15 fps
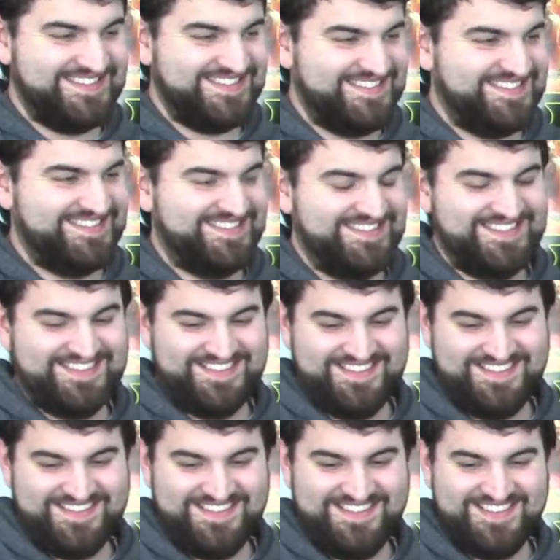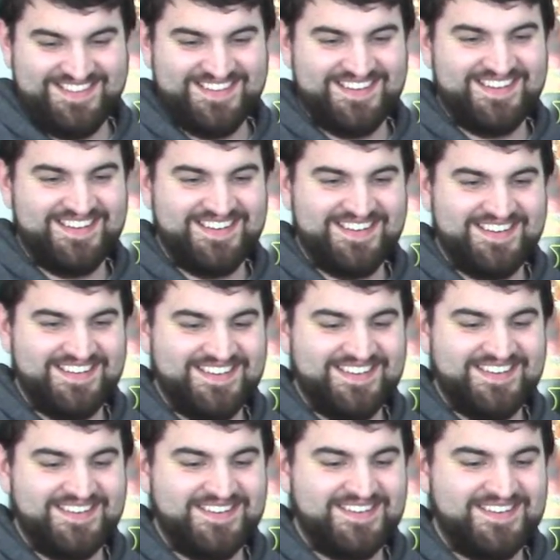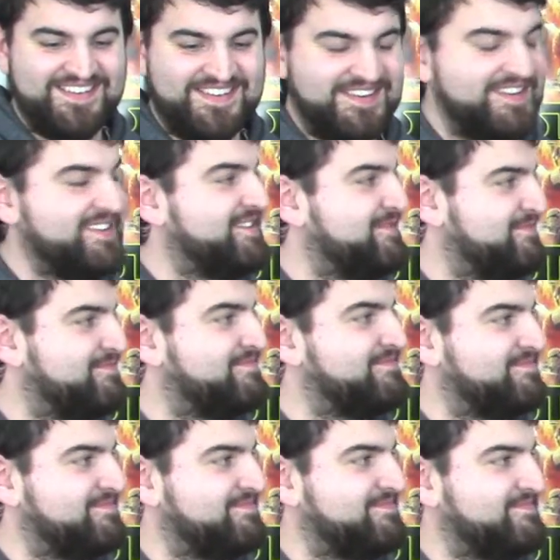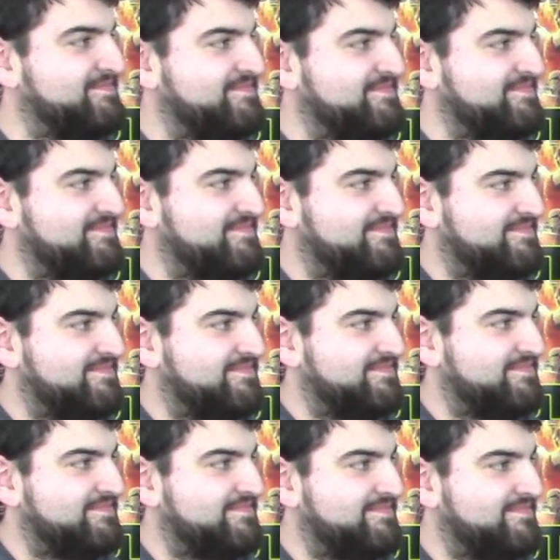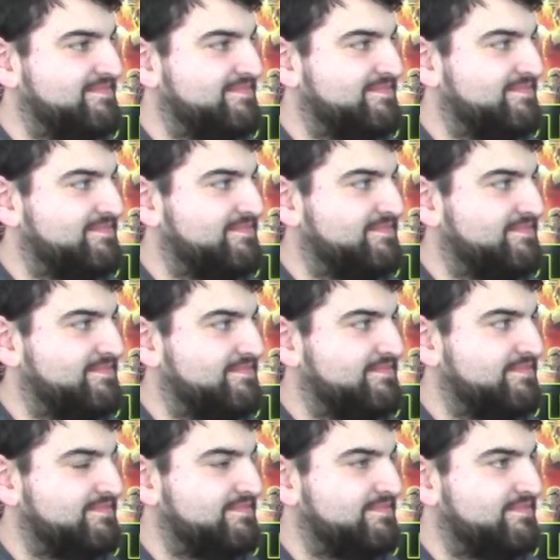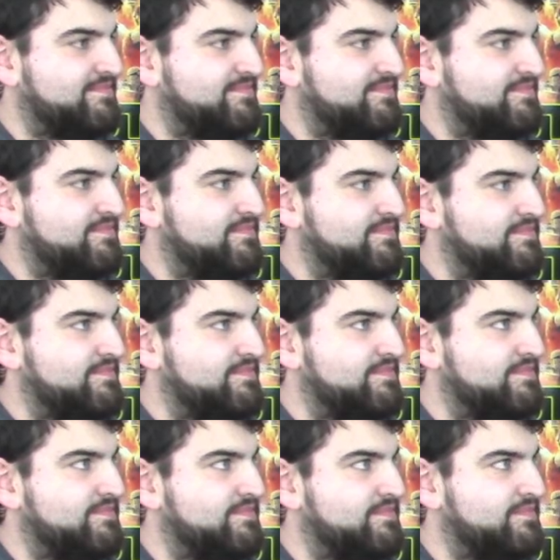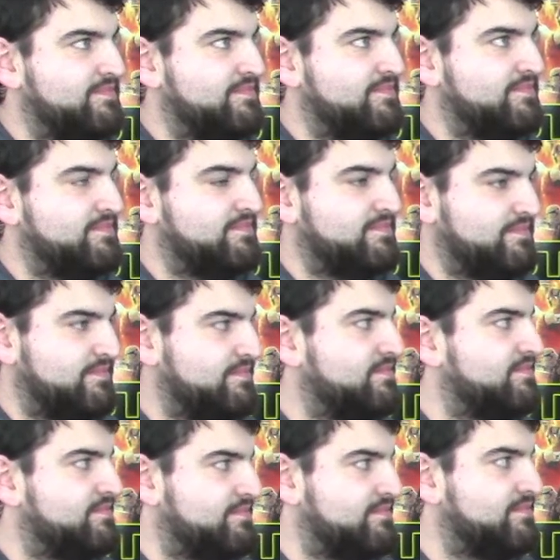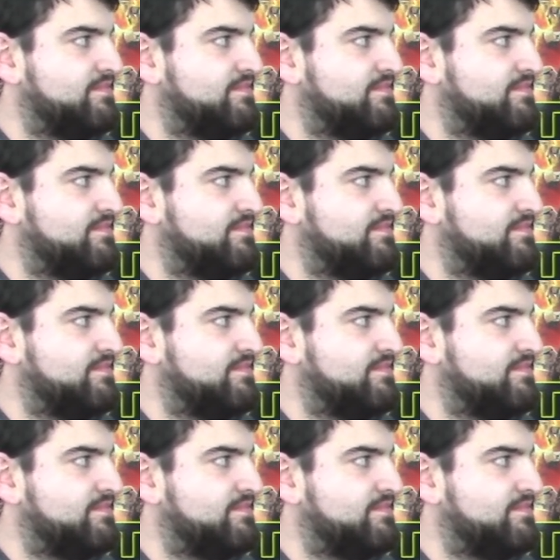The person shown says nothing.